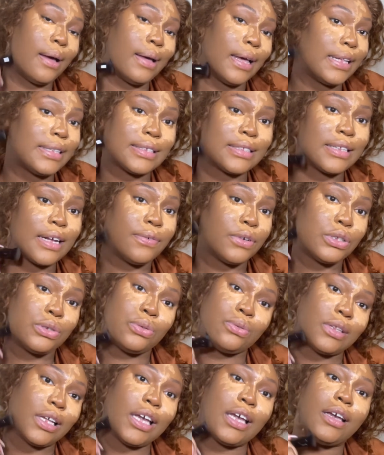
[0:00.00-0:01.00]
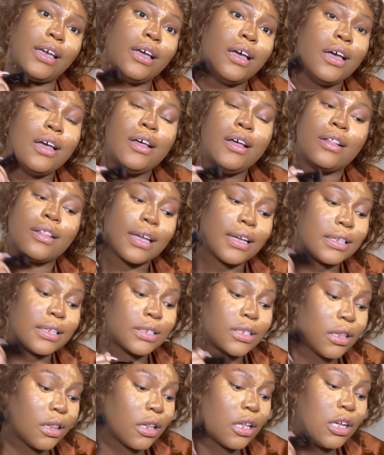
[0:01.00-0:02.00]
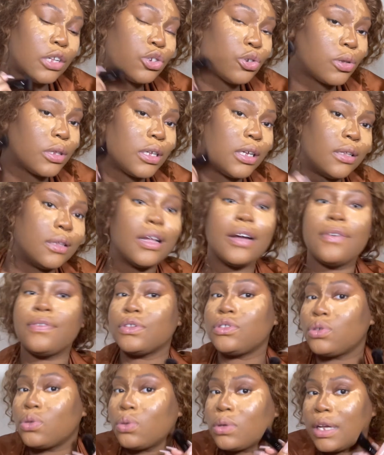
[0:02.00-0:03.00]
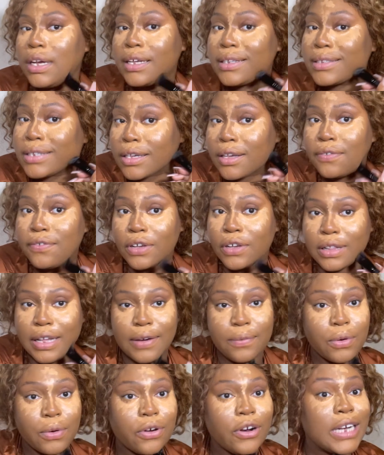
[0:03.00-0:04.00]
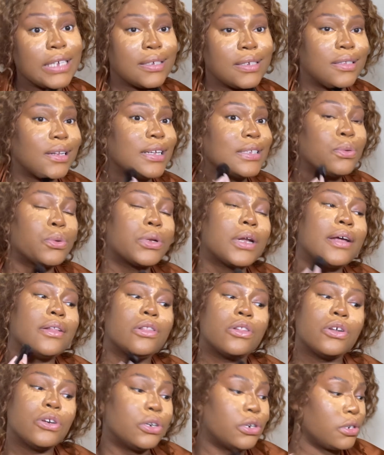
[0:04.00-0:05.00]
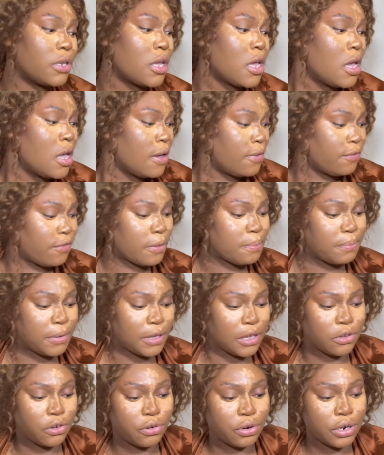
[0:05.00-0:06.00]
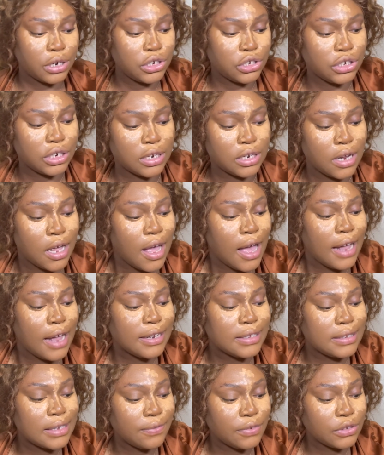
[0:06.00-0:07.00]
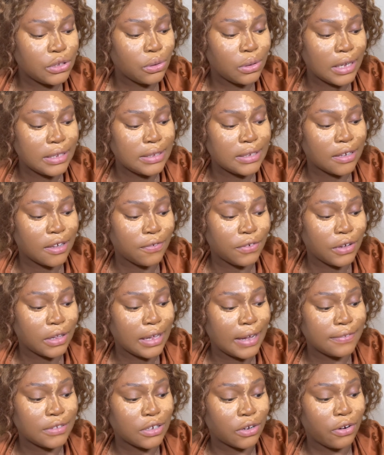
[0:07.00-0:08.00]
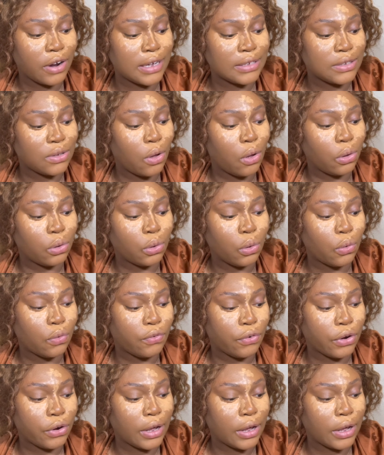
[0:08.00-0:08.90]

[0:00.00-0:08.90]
it's never too late. Like, it's literally never too late to give your life to Christ. And that's what I learned from being Christian. And it's never too late to give your life to Christ all over